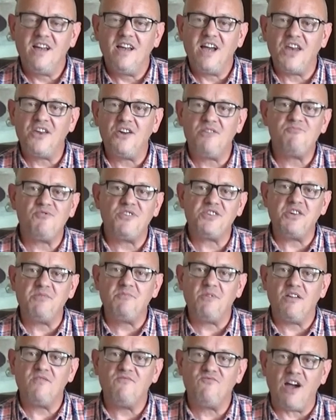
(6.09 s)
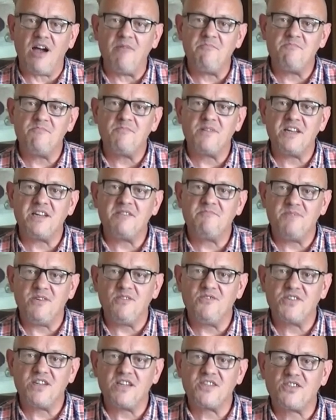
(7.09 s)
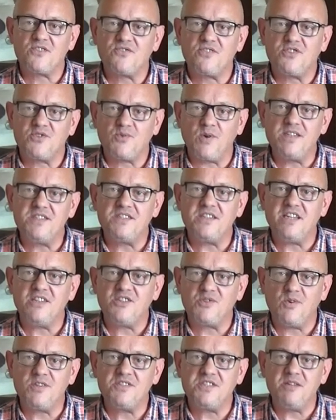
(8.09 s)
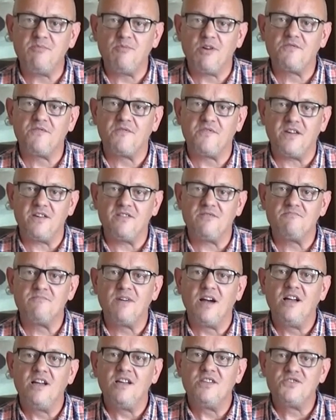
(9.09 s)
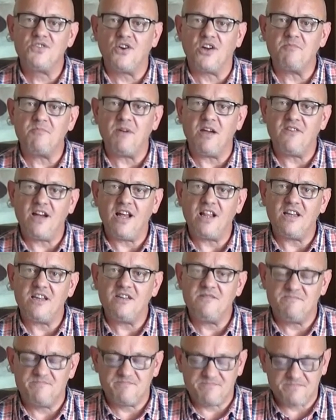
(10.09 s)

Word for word: and I bring you my rambling musings on the twenty twenty-one film Nightmare Alley.